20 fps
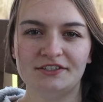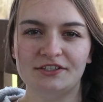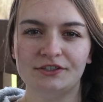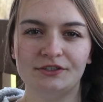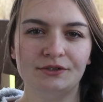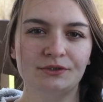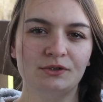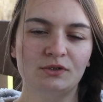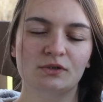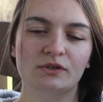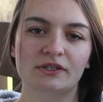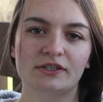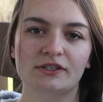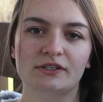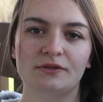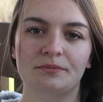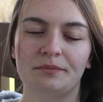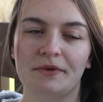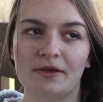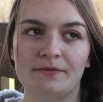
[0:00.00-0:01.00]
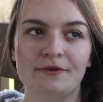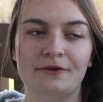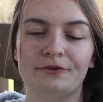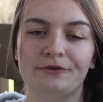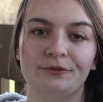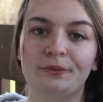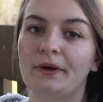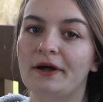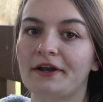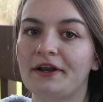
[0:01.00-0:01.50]
two, or maybe it
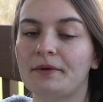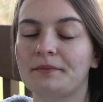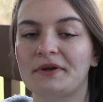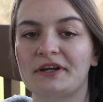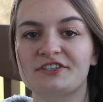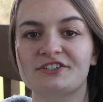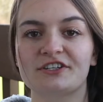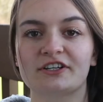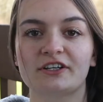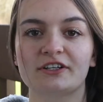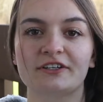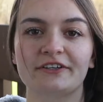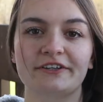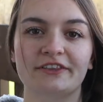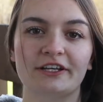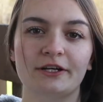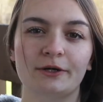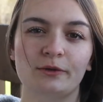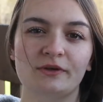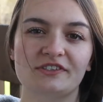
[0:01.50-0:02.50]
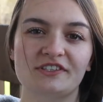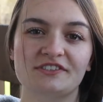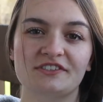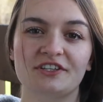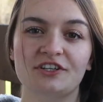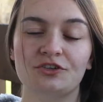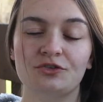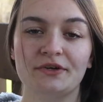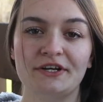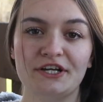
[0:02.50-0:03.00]
was one, I'm not sure, there was this
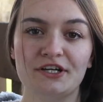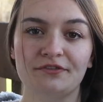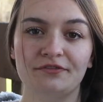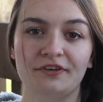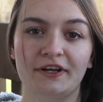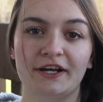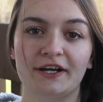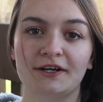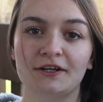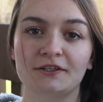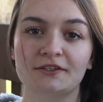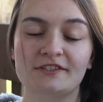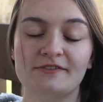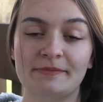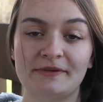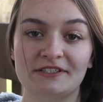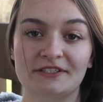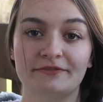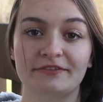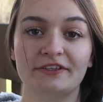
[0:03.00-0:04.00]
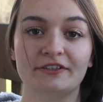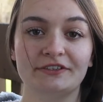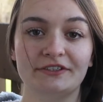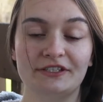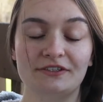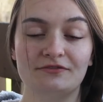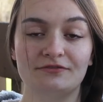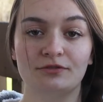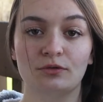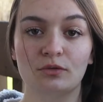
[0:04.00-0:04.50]
career fair
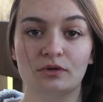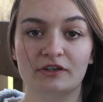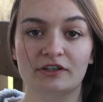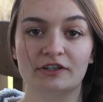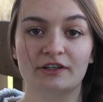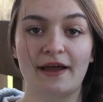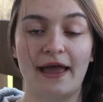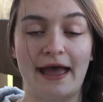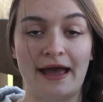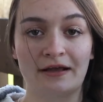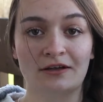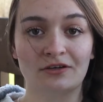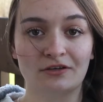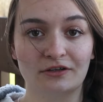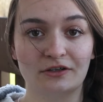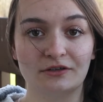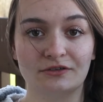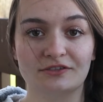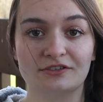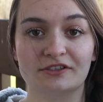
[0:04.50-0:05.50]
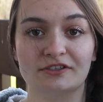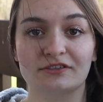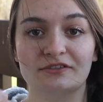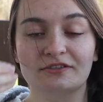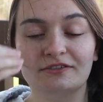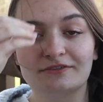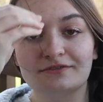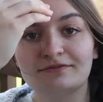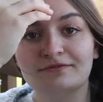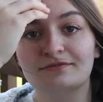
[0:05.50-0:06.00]
specifically for agriculture
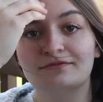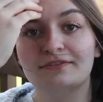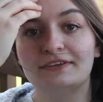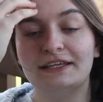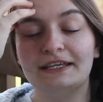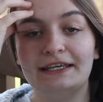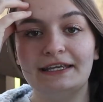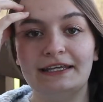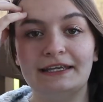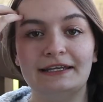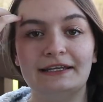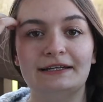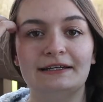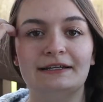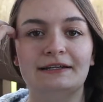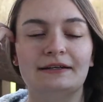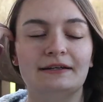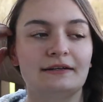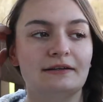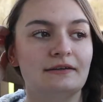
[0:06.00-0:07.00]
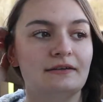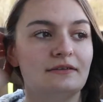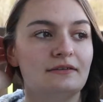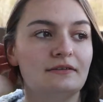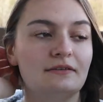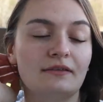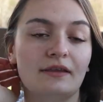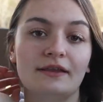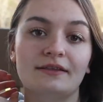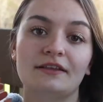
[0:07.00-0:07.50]
in
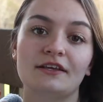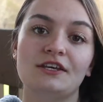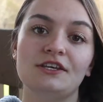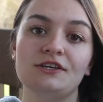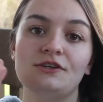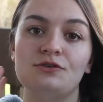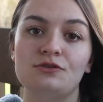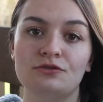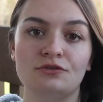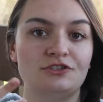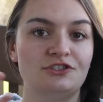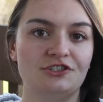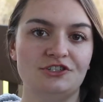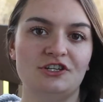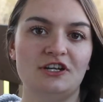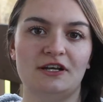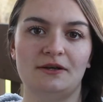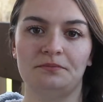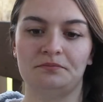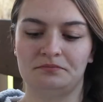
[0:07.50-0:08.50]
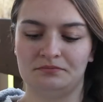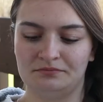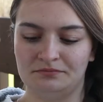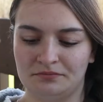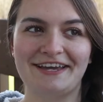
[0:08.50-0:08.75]
like the huge gym.